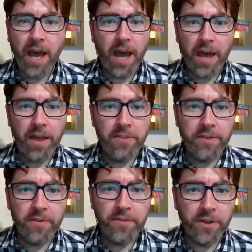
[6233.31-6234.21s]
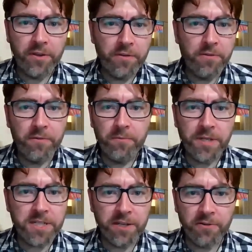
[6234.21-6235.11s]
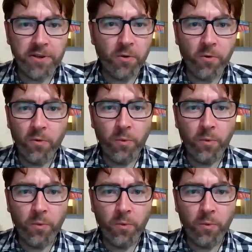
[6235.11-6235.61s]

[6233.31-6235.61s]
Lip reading: The material